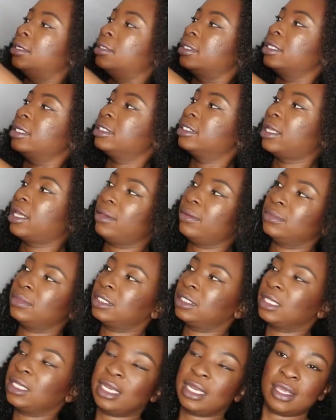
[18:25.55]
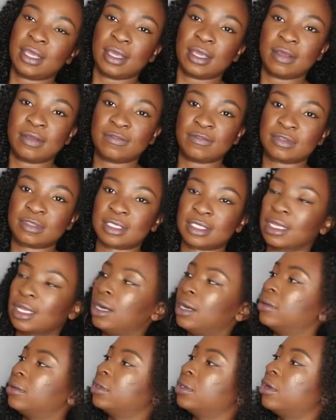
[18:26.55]
the same sleeves.
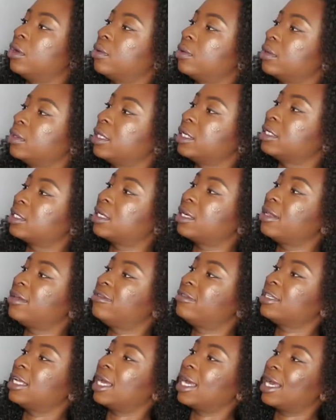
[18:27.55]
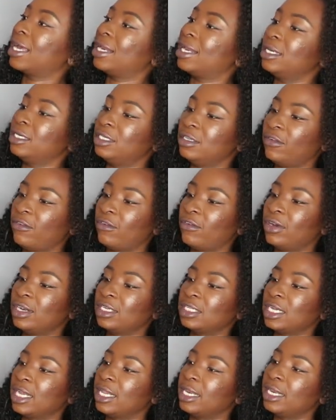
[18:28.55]
Oh no, the sleeves are kind of
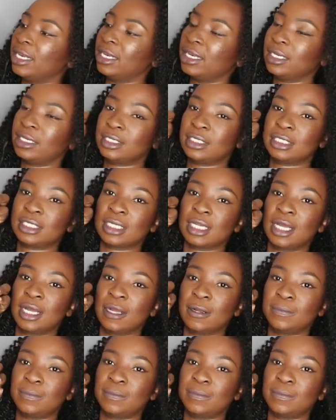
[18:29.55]
different. I didn't